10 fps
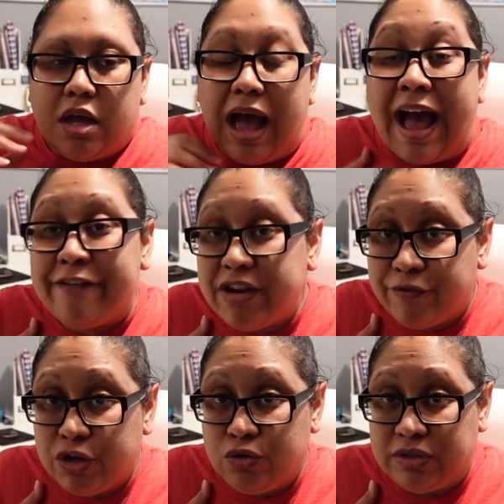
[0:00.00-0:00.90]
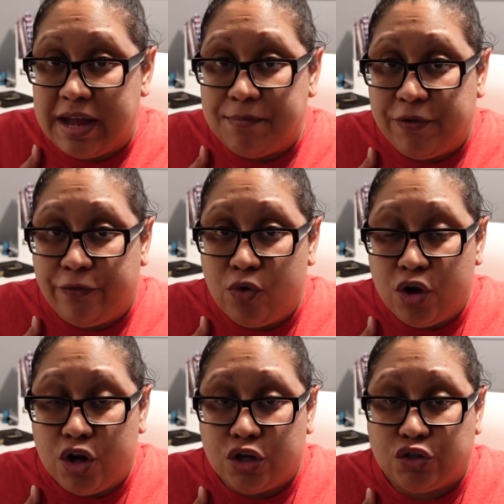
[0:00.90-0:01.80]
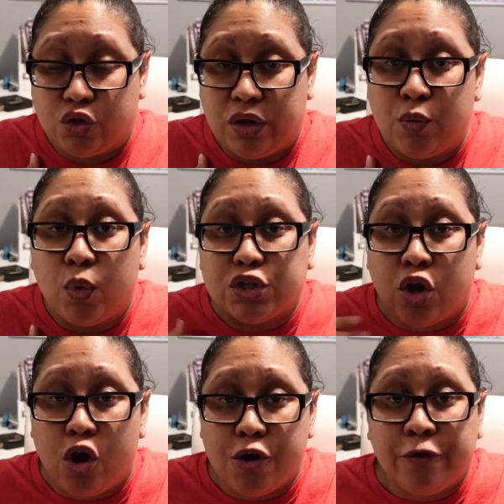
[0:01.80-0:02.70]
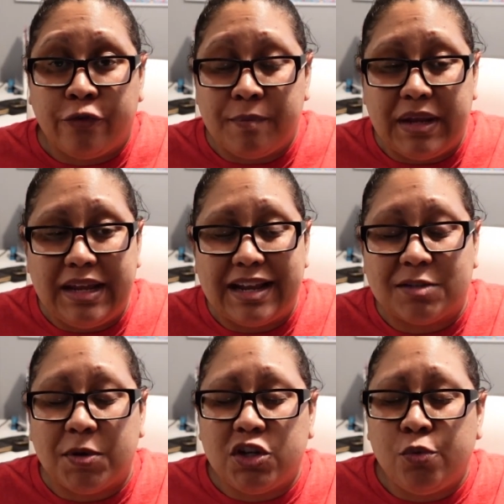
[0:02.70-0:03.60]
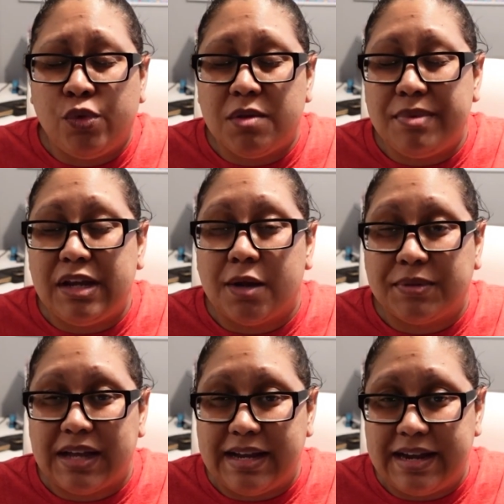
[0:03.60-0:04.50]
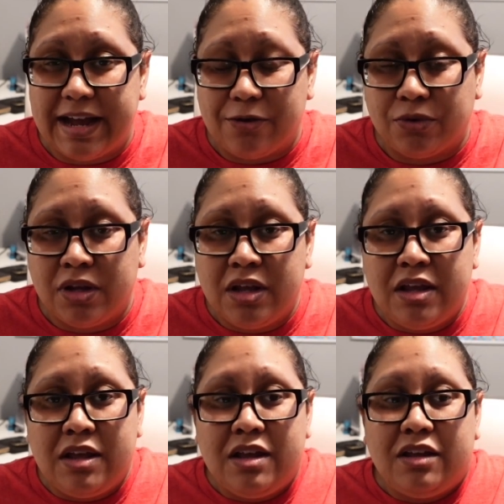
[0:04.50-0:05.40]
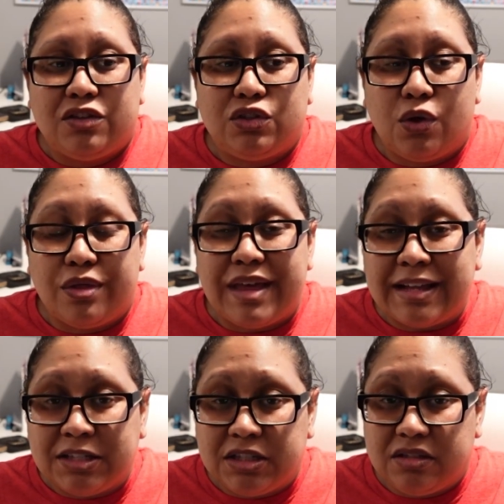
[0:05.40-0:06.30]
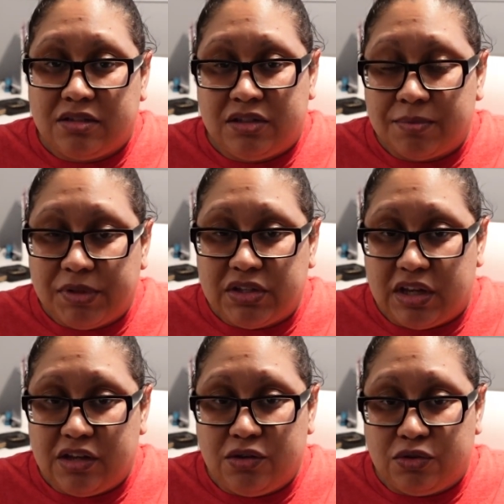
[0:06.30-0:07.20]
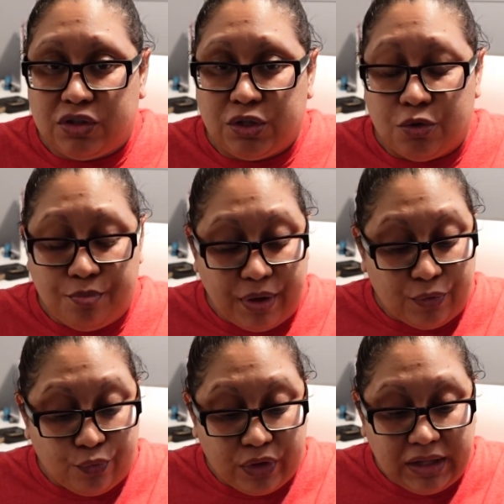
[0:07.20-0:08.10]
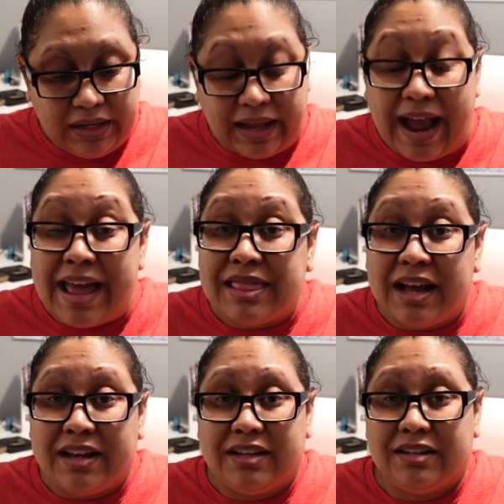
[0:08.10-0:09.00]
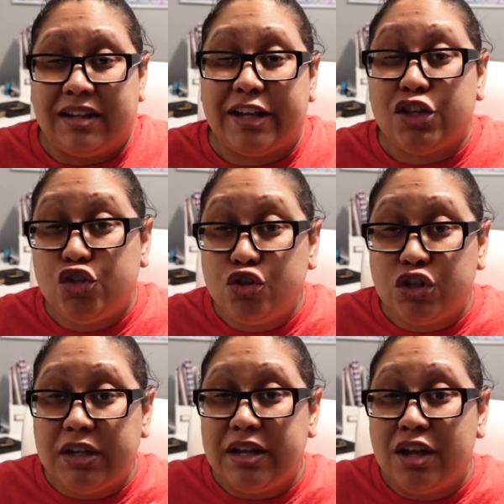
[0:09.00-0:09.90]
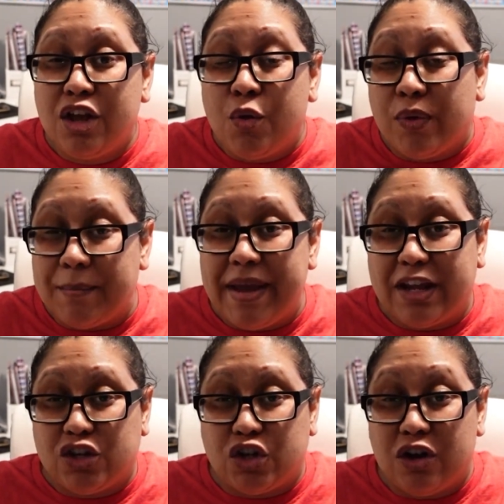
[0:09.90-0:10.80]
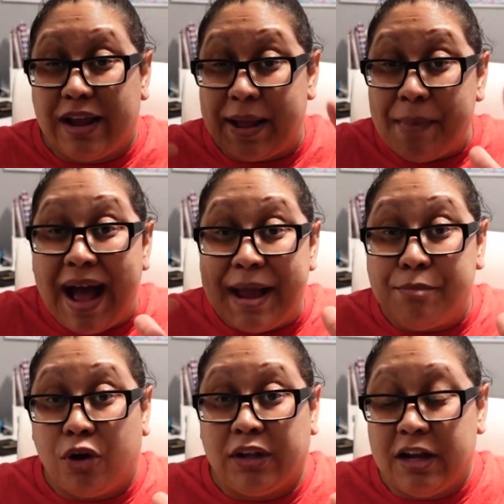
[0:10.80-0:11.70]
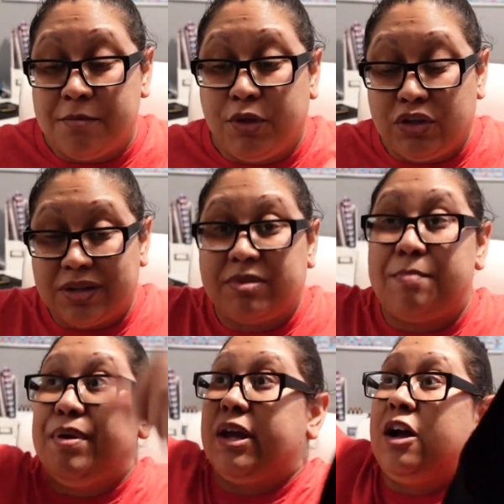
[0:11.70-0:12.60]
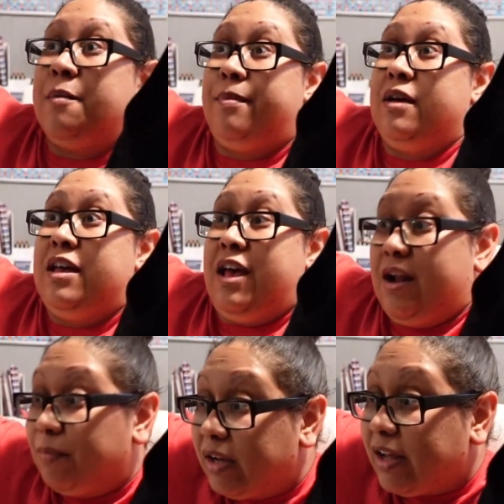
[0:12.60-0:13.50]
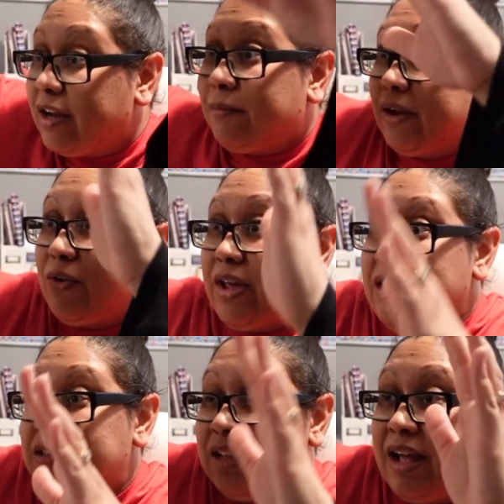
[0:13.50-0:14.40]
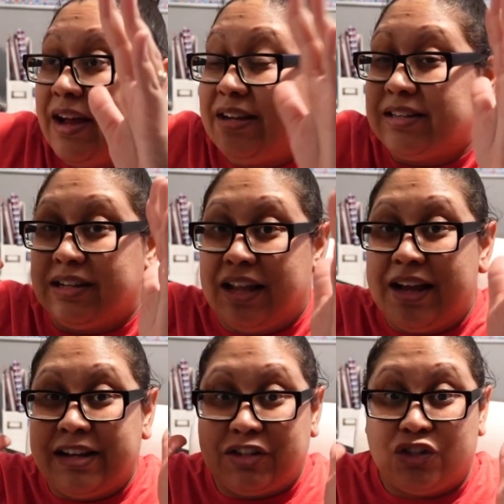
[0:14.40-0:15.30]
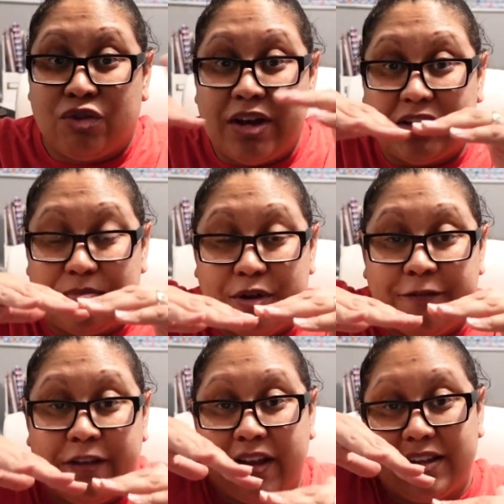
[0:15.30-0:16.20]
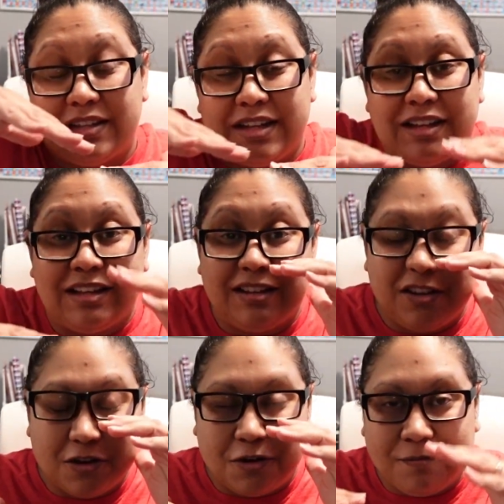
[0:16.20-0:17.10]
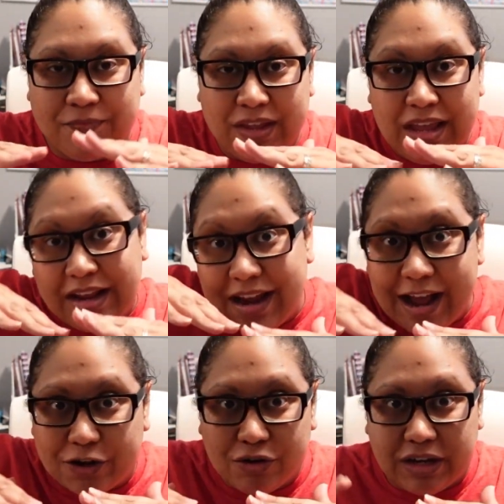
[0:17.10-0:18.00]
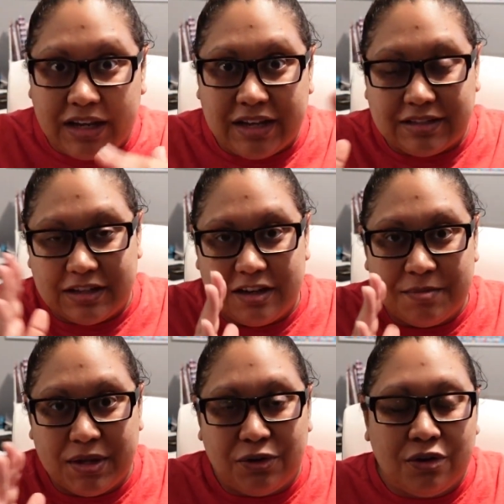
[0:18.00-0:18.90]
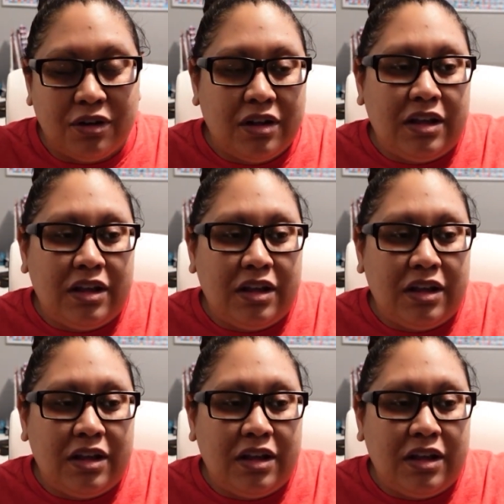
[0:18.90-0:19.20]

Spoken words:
I've never used that before, so it was harder for me, especially with it being upside down. So that's something to get used to. But really, like, I thought, like, because usually when I make a shirt, like, I'm eyeballing it a million times. I pick it up and I'm looking, I'm like, okay, is it lined? Is it aligned? Is it straight? Is it perfect? Is it, you know, not crooked? Is it in the middle?